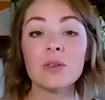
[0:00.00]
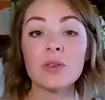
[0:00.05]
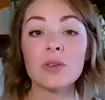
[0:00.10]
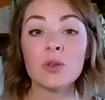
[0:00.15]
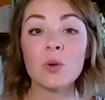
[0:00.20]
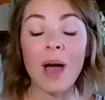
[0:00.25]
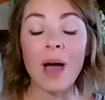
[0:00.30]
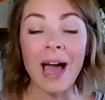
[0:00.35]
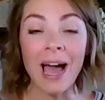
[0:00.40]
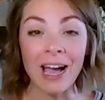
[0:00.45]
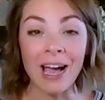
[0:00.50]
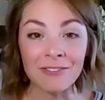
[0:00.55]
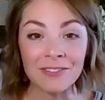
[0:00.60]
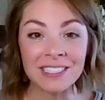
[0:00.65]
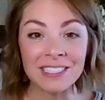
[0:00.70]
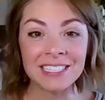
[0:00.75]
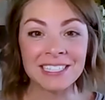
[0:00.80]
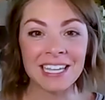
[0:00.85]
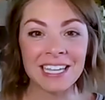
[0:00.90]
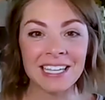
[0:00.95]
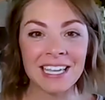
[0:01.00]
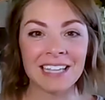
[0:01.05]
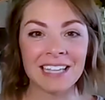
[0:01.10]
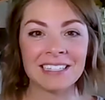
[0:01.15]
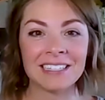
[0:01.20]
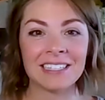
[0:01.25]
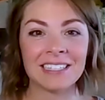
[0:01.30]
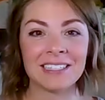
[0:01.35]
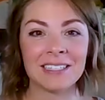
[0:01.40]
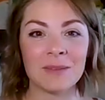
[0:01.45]
You have to say
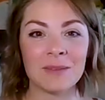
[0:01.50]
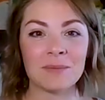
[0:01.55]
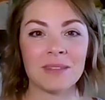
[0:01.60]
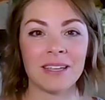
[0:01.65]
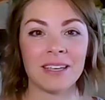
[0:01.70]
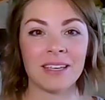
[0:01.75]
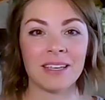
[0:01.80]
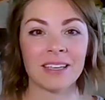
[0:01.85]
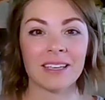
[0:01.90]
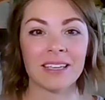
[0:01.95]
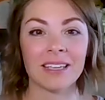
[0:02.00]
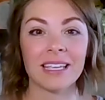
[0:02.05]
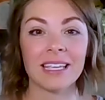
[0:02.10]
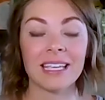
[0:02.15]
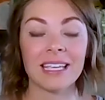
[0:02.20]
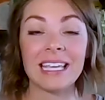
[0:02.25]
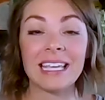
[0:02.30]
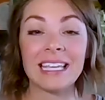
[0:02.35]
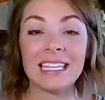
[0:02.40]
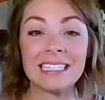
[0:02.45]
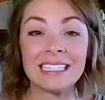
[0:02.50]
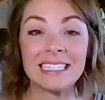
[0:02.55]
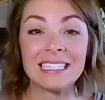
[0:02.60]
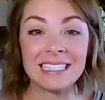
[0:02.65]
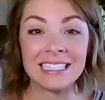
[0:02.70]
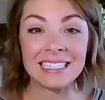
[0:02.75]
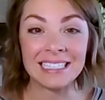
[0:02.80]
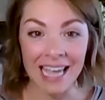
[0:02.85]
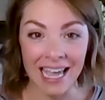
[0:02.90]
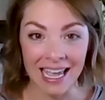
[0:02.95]
yes to something
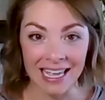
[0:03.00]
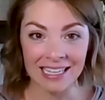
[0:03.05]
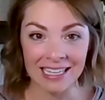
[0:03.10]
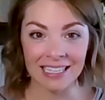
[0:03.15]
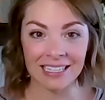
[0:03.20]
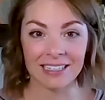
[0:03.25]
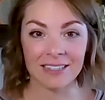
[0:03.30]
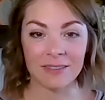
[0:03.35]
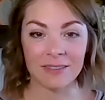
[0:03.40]
instead.